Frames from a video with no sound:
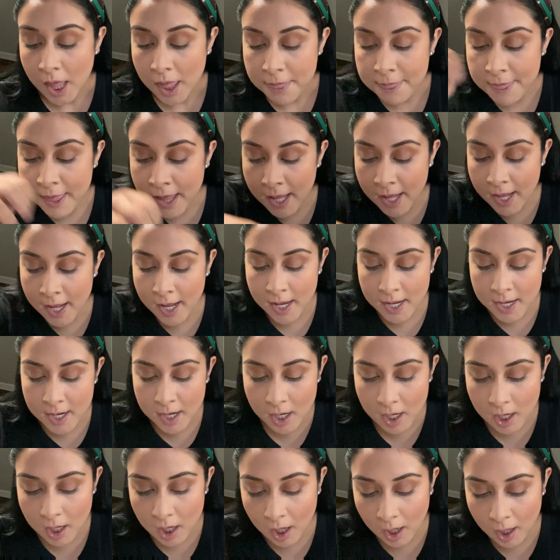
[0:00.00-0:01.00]
Then
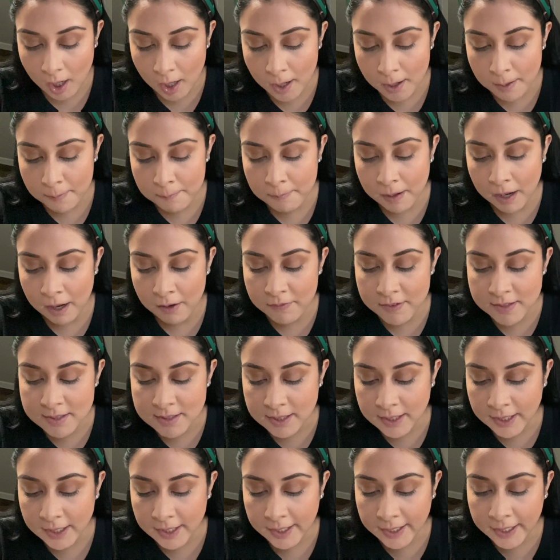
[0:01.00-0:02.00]

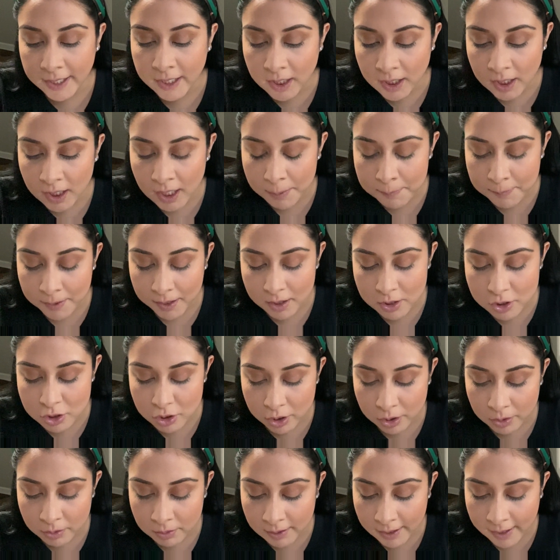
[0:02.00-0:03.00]
obviously in here, I'm not gonna show
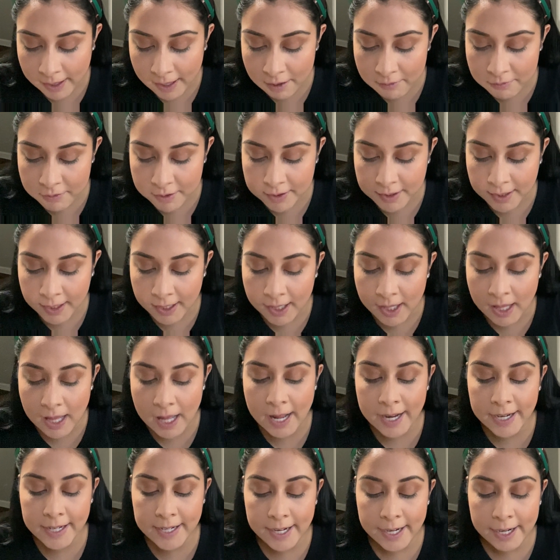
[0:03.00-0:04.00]
you like everything.
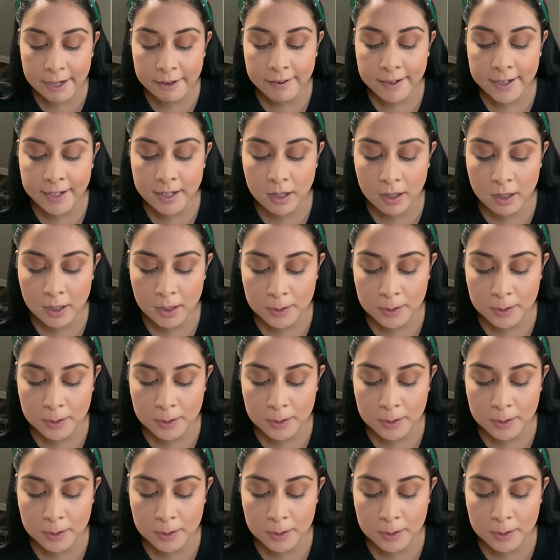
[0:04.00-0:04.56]
I carried